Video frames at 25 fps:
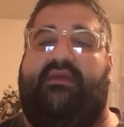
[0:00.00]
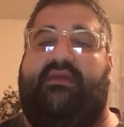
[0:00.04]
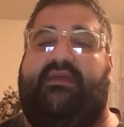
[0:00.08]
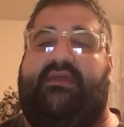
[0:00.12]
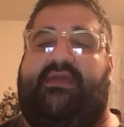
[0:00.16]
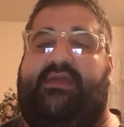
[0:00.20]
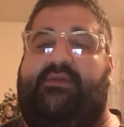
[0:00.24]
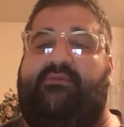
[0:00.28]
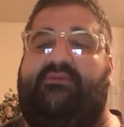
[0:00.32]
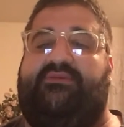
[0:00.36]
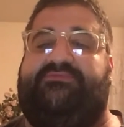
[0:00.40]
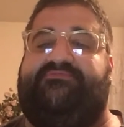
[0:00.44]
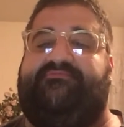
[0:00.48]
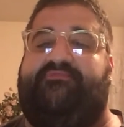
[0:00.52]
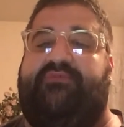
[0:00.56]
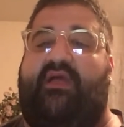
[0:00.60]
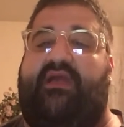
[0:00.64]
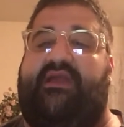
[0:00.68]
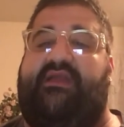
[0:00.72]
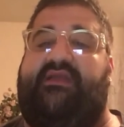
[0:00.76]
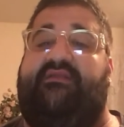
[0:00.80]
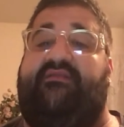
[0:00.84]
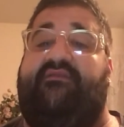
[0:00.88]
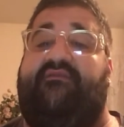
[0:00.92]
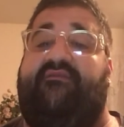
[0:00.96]
He was
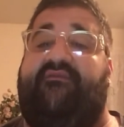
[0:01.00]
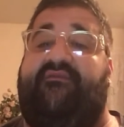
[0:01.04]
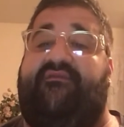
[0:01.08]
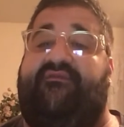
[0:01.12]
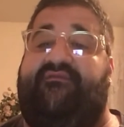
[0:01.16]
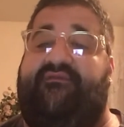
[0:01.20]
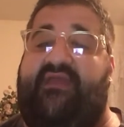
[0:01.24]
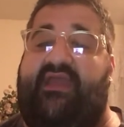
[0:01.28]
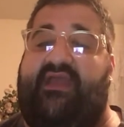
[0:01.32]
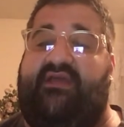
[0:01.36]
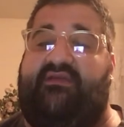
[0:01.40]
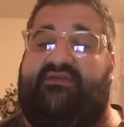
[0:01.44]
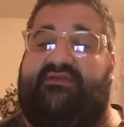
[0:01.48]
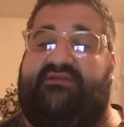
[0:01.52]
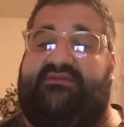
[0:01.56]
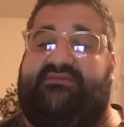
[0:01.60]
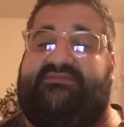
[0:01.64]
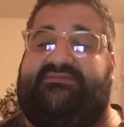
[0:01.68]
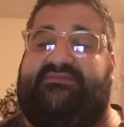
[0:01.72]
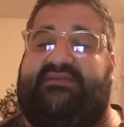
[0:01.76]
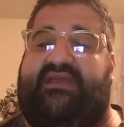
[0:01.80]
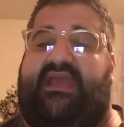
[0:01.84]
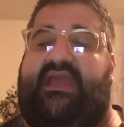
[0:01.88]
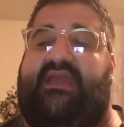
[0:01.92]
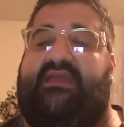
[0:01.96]
playing
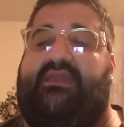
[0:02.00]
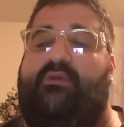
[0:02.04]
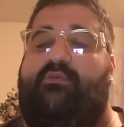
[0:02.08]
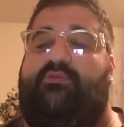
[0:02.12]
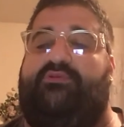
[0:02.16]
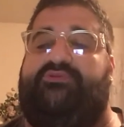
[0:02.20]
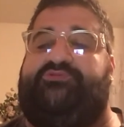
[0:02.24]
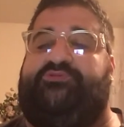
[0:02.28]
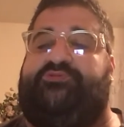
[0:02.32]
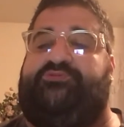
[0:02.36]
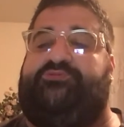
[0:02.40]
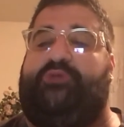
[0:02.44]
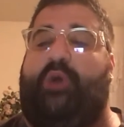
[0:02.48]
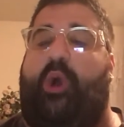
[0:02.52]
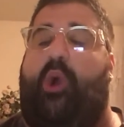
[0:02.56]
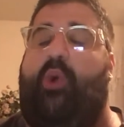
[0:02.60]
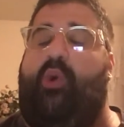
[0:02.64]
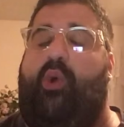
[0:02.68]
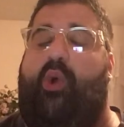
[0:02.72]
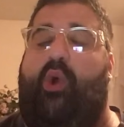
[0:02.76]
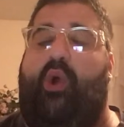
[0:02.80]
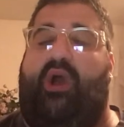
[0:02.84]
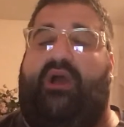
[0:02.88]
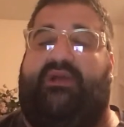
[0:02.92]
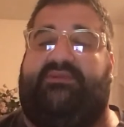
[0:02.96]
fearless, and it was
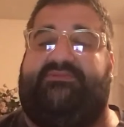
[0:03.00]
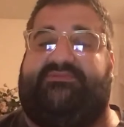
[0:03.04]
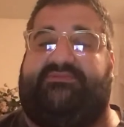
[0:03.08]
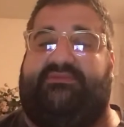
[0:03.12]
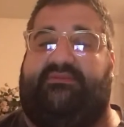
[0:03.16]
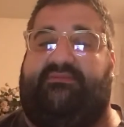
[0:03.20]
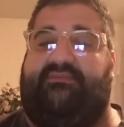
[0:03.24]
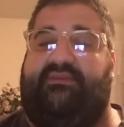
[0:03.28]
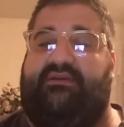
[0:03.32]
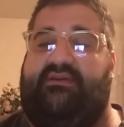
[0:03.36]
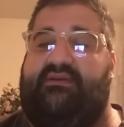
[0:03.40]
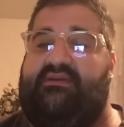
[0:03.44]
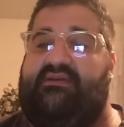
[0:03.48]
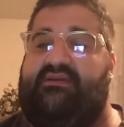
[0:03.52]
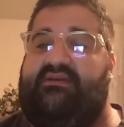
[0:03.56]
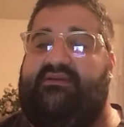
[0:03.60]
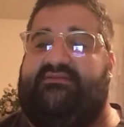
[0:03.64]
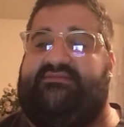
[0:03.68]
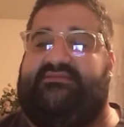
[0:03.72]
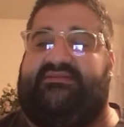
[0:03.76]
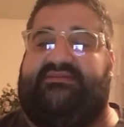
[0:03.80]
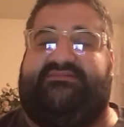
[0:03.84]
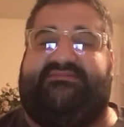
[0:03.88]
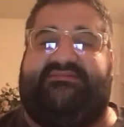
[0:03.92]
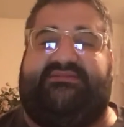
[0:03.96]
so awesome
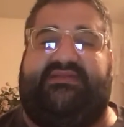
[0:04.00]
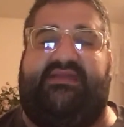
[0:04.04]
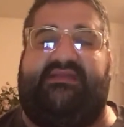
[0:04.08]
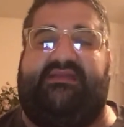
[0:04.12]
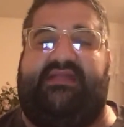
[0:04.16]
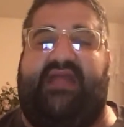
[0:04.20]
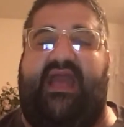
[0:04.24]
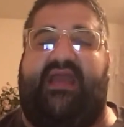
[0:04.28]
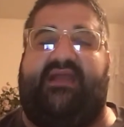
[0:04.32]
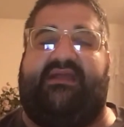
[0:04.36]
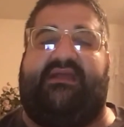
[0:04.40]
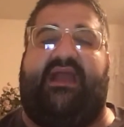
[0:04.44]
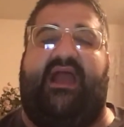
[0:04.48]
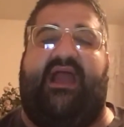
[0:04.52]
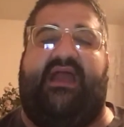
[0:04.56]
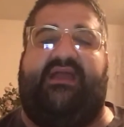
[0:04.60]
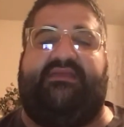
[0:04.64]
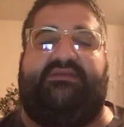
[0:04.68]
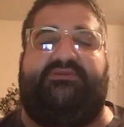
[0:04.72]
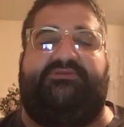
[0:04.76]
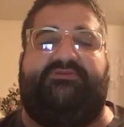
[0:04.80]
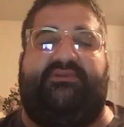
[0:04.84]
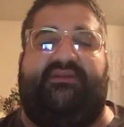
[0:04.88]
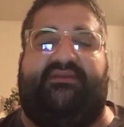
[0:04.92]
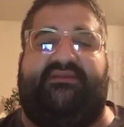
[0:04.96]
to see that kind
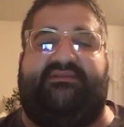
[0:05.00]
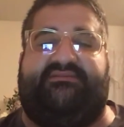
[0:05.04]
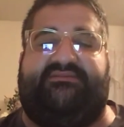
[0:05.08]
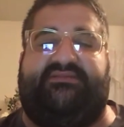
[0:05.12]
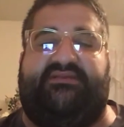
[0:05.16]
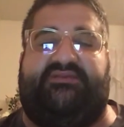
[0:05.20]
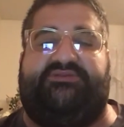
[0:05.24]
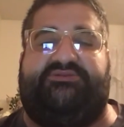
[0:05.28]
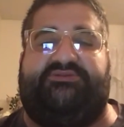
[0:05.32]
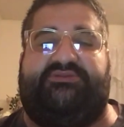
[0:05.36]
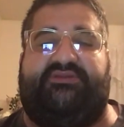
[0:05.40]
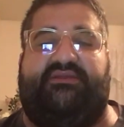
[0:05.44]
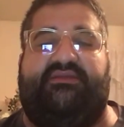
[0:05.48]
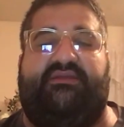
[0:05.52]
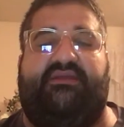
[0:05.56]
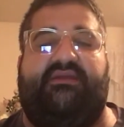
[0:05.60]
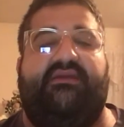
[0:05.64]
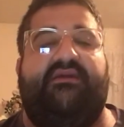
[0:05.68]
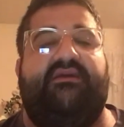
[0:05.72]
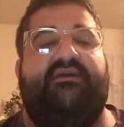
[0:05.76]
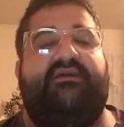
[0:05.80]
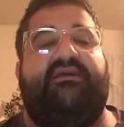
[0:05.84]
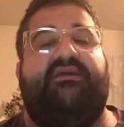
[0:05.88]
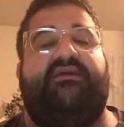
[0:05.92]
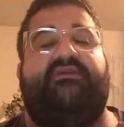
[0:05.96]
of transition.
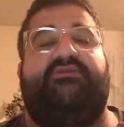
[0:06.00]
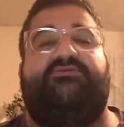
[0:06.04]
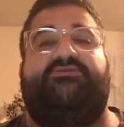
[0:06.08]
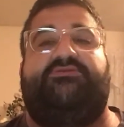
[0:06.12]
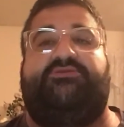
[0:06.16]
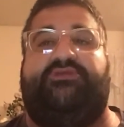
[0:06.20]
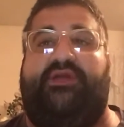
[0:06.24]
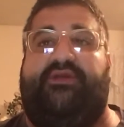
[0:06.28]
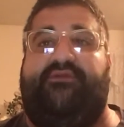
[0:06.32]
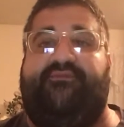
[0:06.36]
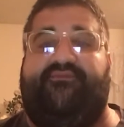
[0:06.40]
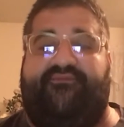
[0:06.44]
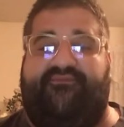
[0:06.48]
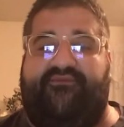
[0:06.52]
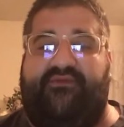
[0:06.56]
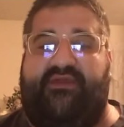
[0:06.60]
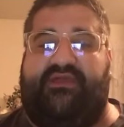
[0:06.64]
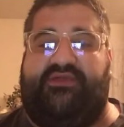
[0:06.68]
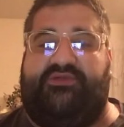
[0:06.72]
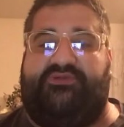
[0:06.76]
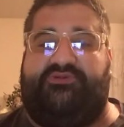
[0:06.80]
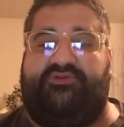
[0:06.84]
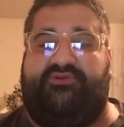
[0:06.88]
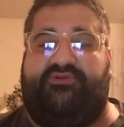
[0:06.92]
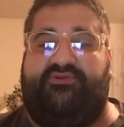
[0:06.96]
Clint
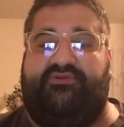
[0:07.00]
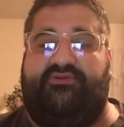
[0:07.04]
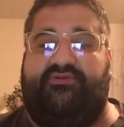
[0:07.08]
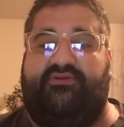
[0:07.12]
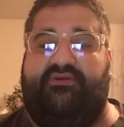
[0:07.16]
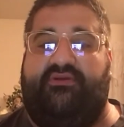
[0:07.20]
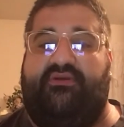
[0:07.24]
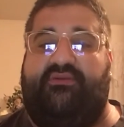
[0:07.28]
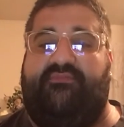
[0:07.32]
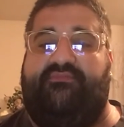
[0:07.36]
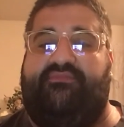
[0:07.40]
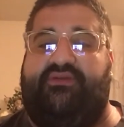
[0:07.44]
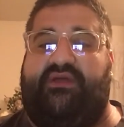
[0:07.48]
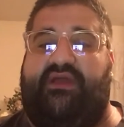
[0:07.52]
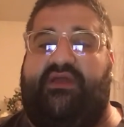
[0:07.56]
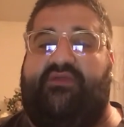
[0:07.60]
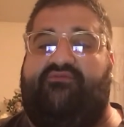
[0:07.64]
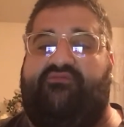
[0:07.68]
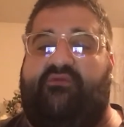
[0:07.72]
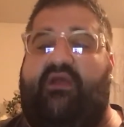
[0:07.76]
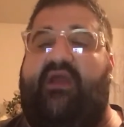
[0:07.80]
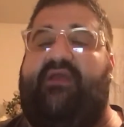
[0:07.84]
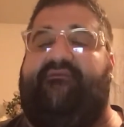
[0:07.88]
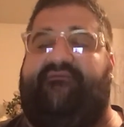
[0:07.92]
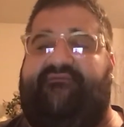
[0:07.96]
Frazier played
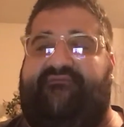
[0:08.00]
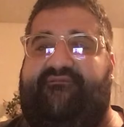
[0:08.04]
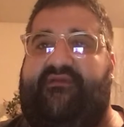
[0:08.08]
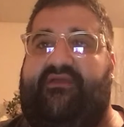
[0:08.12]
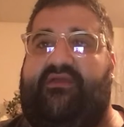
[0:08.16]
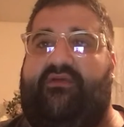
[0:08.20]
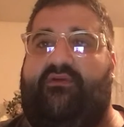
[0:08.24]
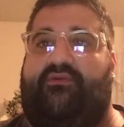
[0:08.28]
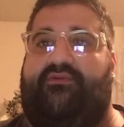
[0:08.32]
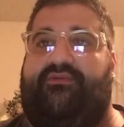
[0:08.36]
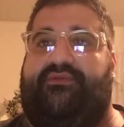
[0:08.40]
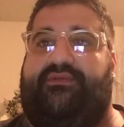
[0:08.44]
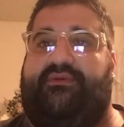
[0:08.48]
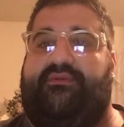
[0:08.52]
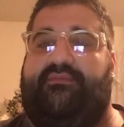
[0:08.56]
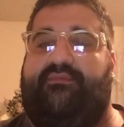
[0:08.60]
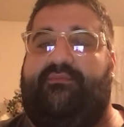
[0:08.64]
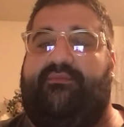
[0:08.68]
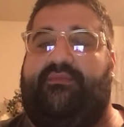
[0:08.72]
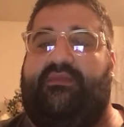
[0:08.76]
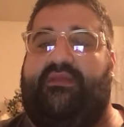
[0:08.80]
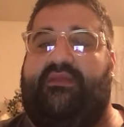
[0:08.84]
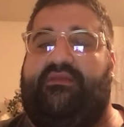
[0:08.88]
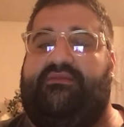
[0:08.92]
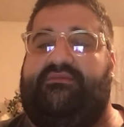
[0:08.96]
right field
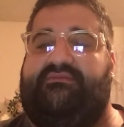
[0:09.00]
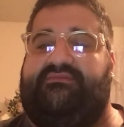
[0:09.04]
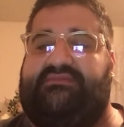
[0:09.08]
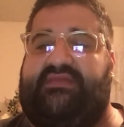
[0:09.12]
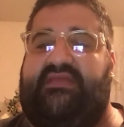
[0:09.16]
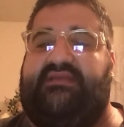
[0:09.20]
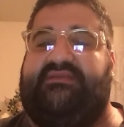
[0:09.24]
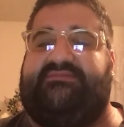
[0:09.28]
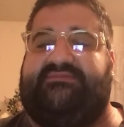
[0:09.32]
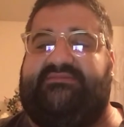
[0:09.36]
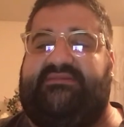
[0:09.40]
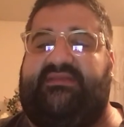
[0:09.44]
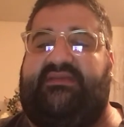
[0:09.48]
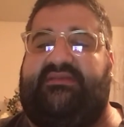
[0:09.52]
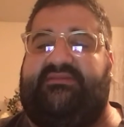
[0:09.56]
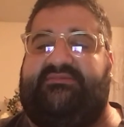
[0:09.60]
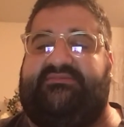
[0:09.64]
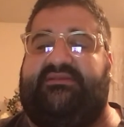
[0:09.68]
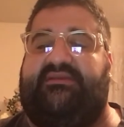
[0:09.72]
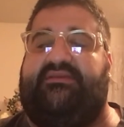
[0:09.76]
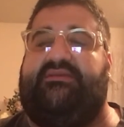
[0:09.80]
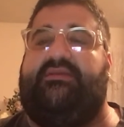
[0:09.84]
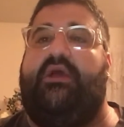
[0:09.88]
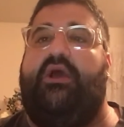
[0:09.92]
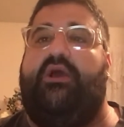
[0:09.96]
this
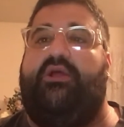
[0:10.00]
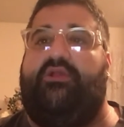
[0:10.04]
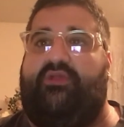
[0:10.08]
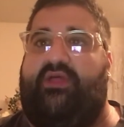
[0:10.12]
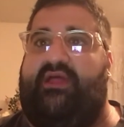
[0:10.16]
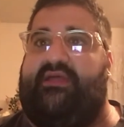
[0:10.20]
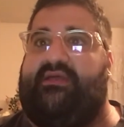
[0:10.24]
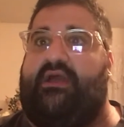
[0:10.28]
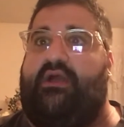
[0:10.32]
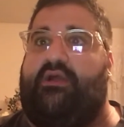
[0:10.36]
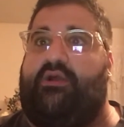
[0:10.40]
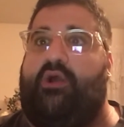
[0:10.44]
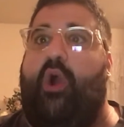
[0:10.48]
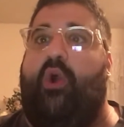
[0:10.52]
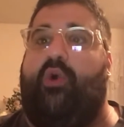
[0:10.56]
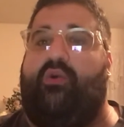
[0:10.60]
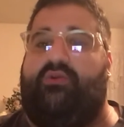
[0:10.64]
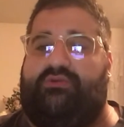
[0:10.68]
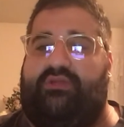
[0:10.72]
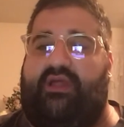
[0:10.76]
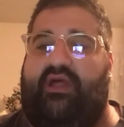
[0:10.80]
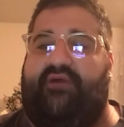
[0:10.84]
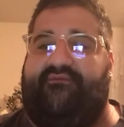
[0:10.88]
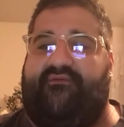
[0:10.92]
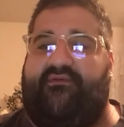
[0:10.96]
season like a gold
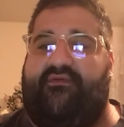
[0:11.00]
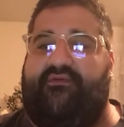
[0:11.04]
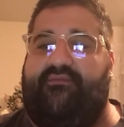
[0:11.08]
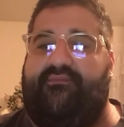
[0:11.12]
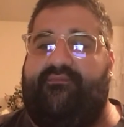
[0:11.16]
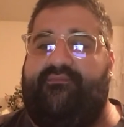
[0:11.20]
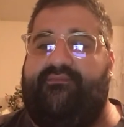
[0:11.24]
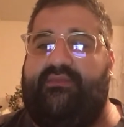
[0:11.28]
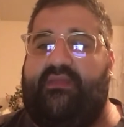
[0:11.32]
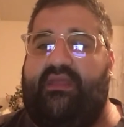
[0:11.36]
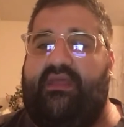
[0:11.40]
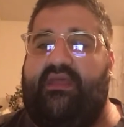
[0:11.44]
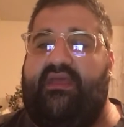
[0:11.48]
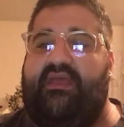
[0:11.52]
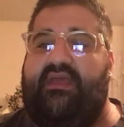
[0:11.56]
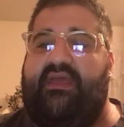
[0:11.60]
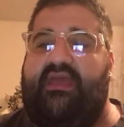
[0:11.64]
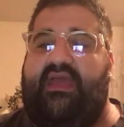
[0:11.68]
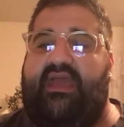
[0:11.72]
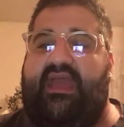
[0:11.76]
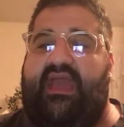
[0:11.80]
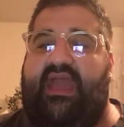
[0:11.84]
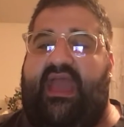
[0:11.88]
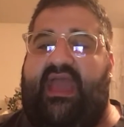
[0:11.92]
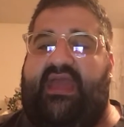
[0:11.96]
glover,
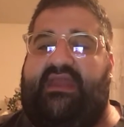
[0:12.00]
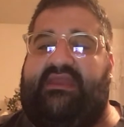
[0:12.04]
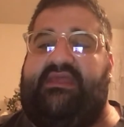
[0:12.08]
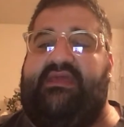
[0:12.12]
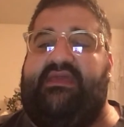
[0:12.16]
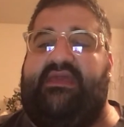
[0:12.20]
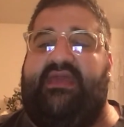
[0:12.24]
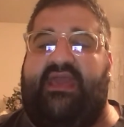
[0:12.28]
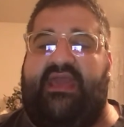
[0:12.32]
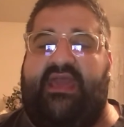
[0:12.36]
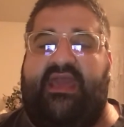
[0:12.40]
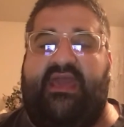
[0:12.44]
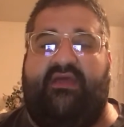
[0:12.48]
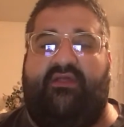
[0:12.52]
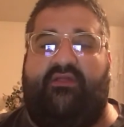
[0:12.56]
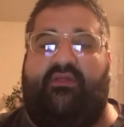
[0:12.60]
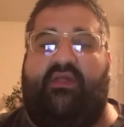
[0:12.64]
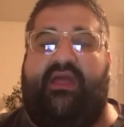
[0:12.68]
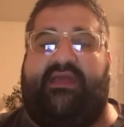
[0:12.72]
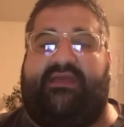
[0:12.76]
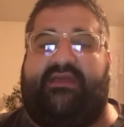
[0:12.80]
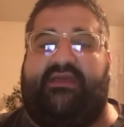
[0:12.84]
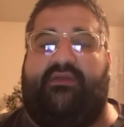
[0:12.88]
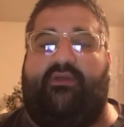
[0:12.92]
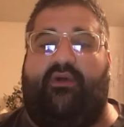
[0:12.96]
and he hit
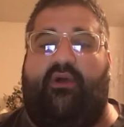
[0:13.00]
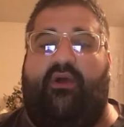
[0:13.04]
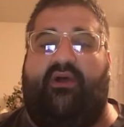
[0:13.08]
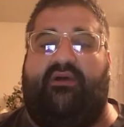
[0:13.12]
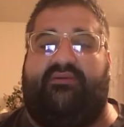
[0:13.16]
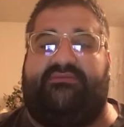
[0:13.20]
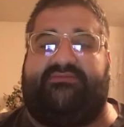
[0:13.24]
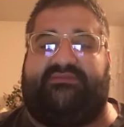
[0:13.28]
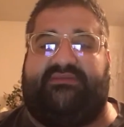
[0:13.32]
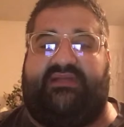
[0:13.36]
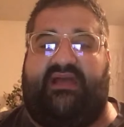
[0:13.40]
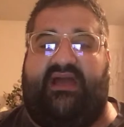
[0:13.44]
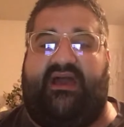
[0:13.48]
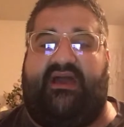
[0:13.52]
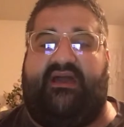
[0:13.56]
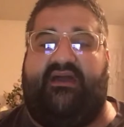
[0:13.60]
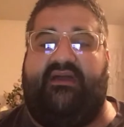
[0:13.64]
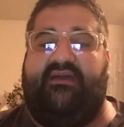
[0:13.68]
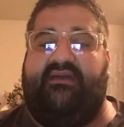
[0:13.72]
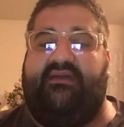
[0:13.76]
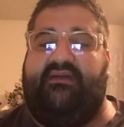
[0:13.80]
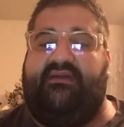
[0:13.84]
like an all star.